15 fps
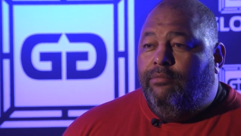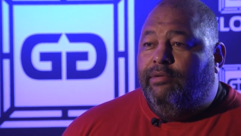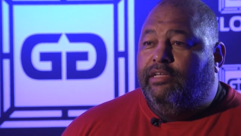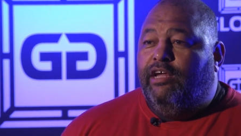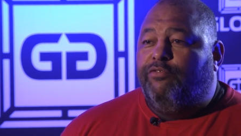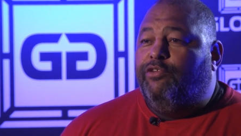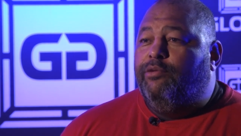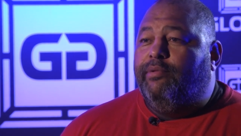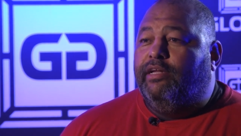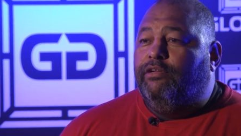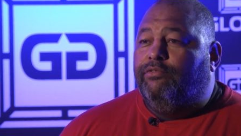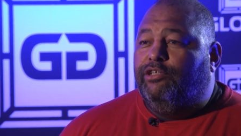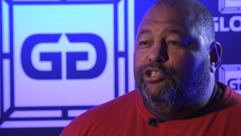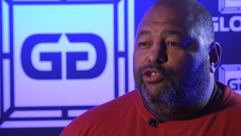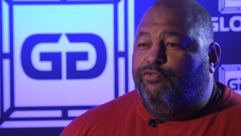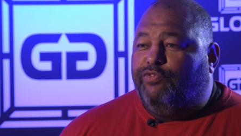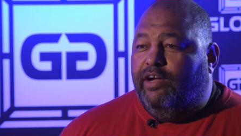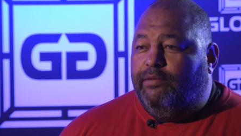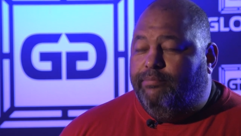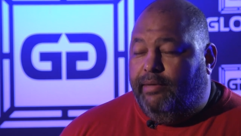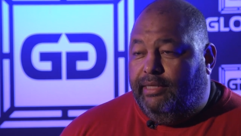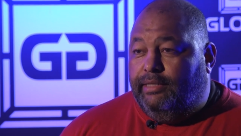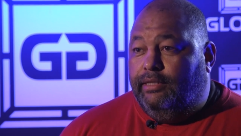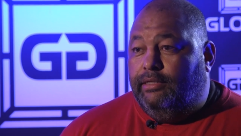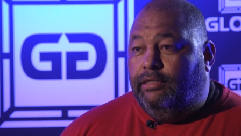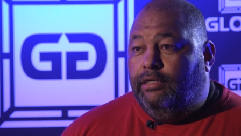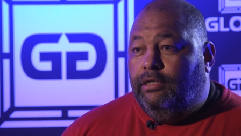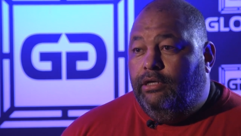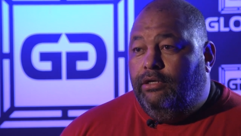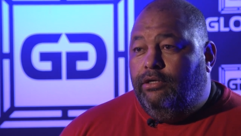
But everybody wants to fight Badr